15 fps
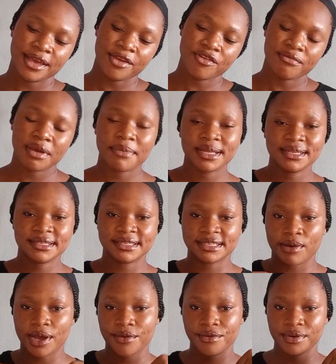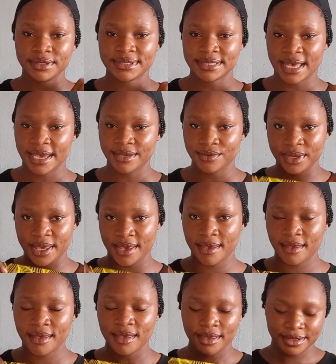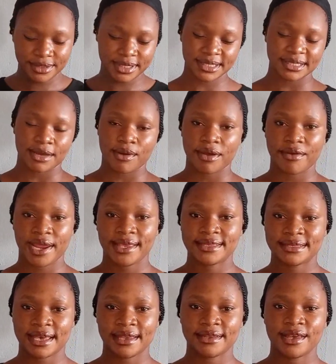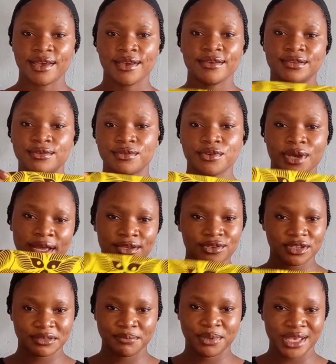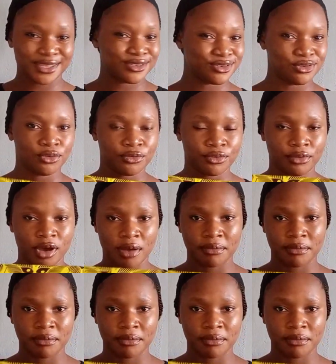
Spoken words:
Remember, this is our wrong side. Okay, so this is our right side, so you can't just place your